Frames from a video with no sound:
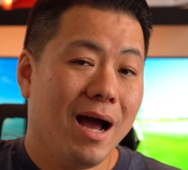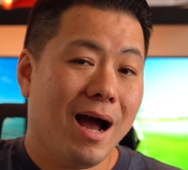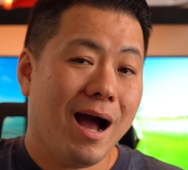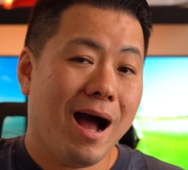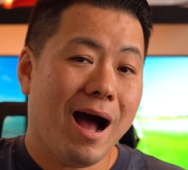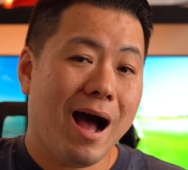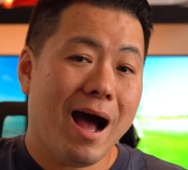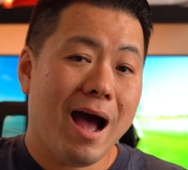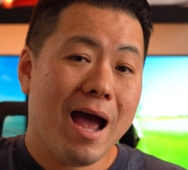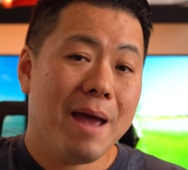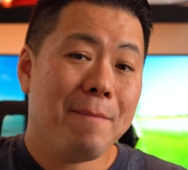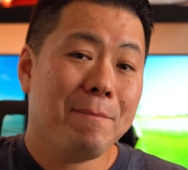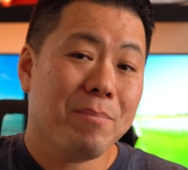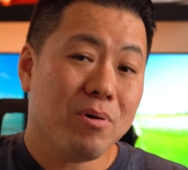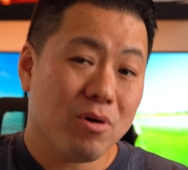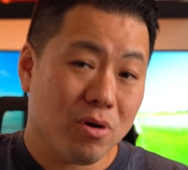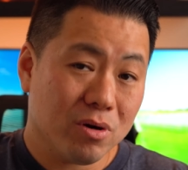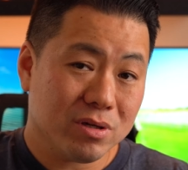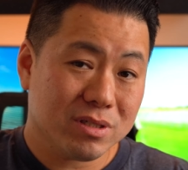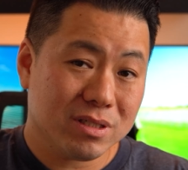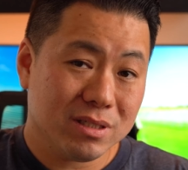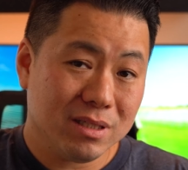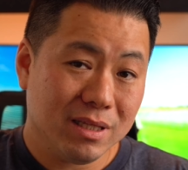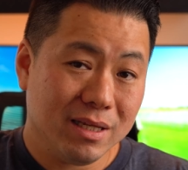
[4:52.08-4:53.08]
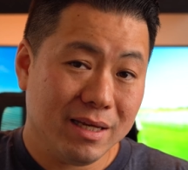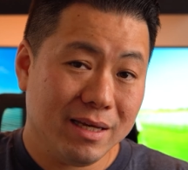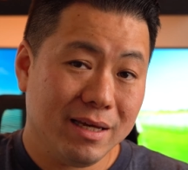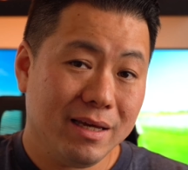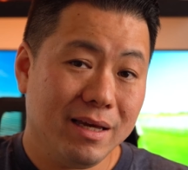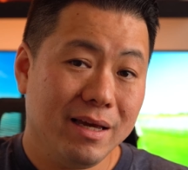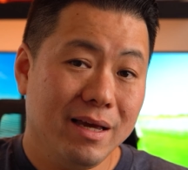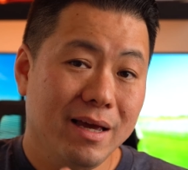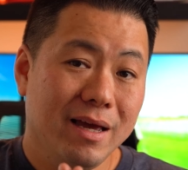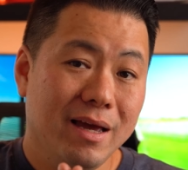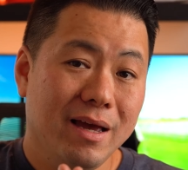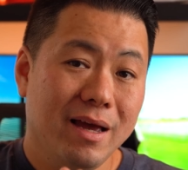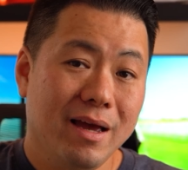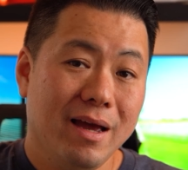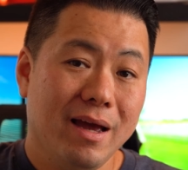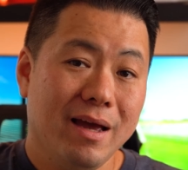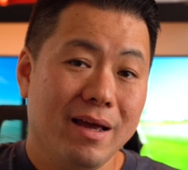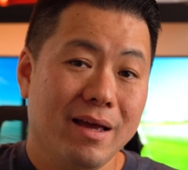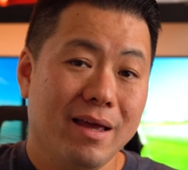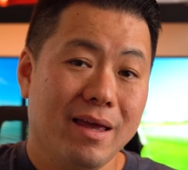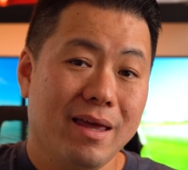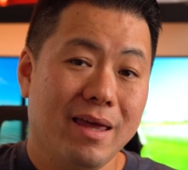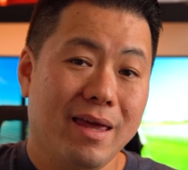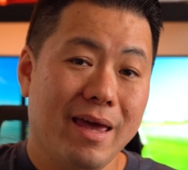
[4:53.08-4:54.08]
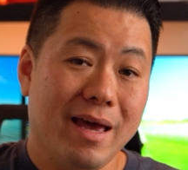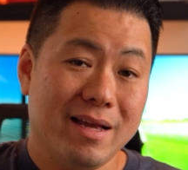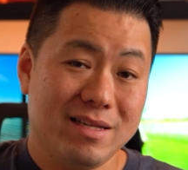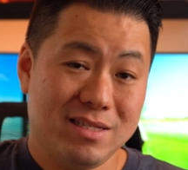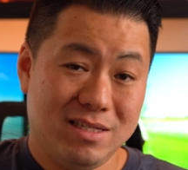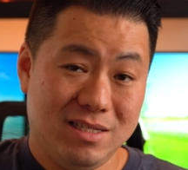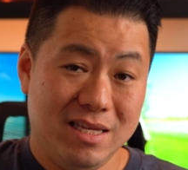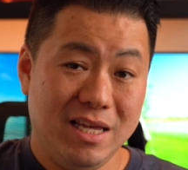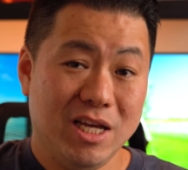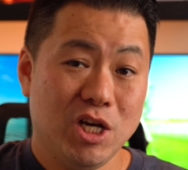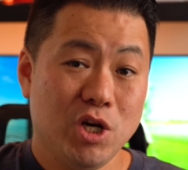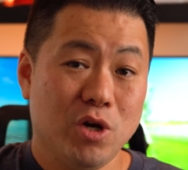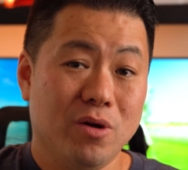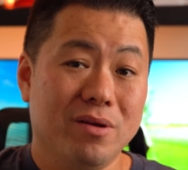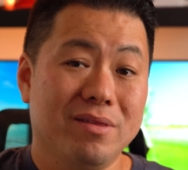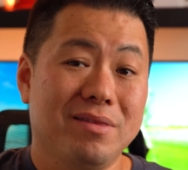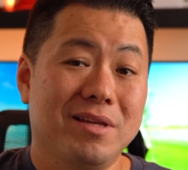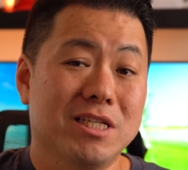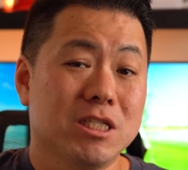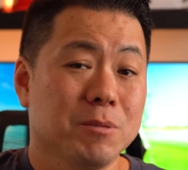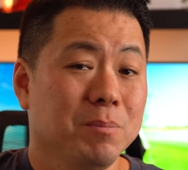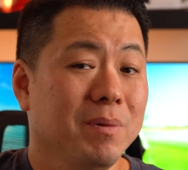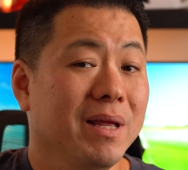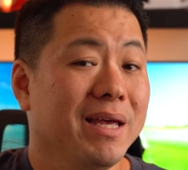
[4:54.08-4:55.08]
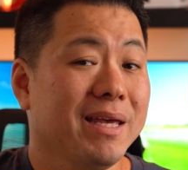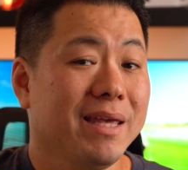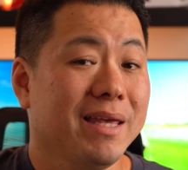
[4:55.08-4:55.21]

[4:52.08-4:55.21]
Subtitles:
I personally get sneaker display